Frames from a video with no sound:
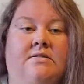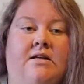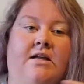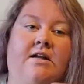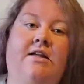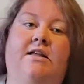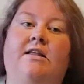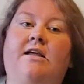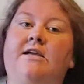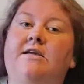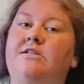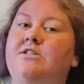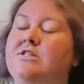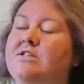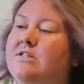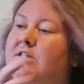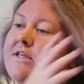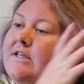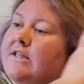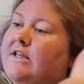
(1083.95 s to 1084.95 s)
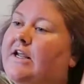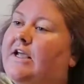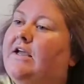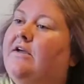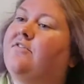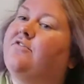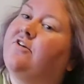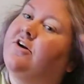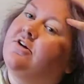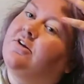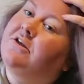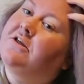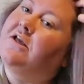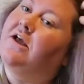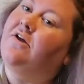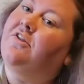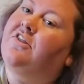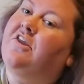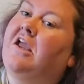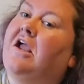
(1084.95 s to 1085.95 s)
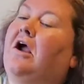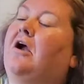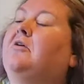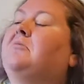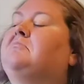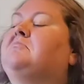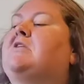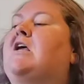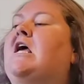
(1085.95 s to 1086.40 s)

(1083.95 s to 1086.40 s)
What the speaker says: And I like to think that I have fairly healthy hair.